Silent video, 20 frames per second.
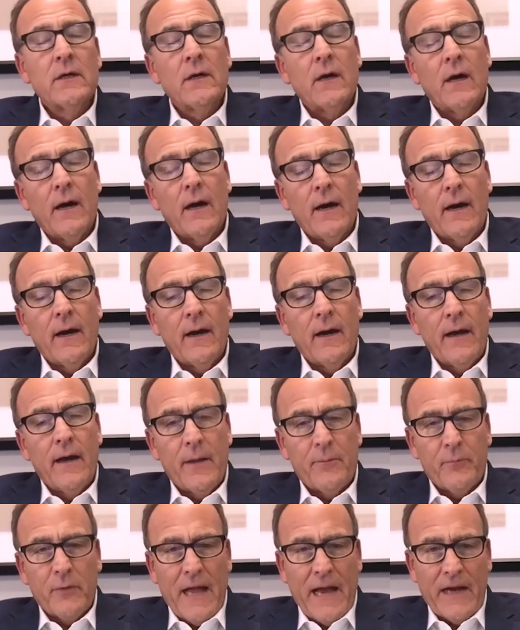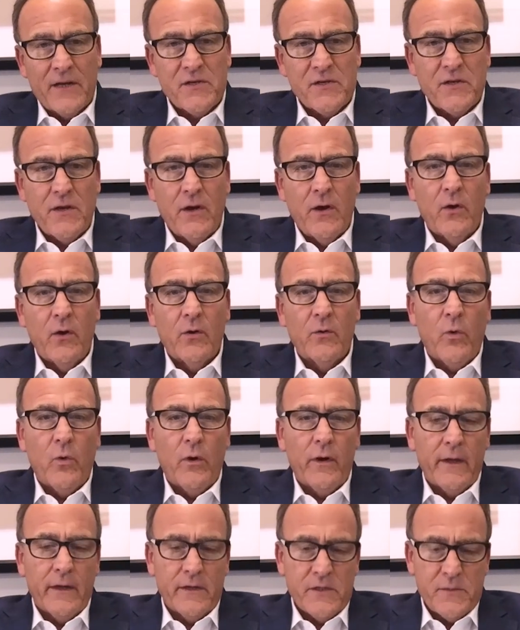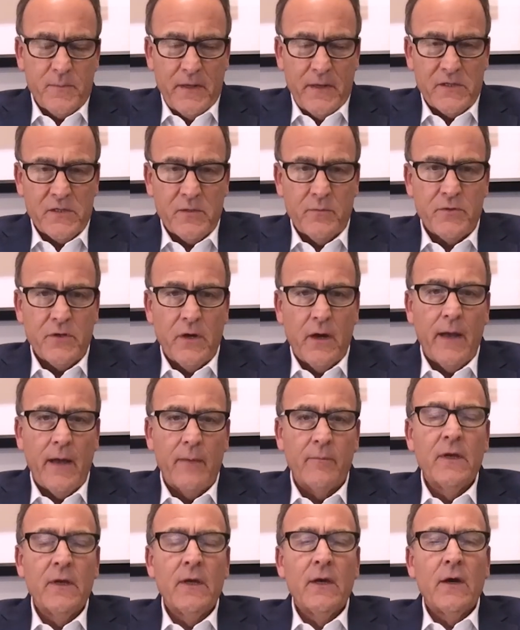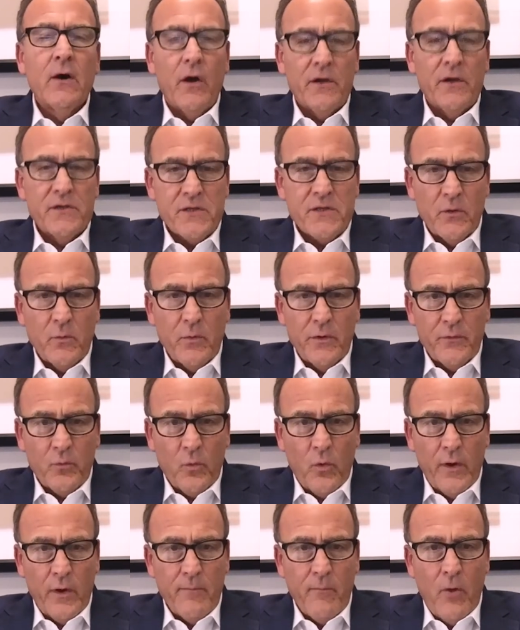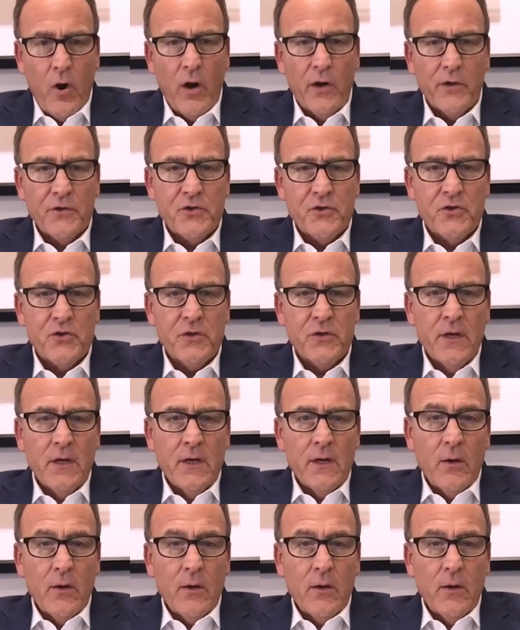At Blackstone, we're going to spend some time also with Roy March,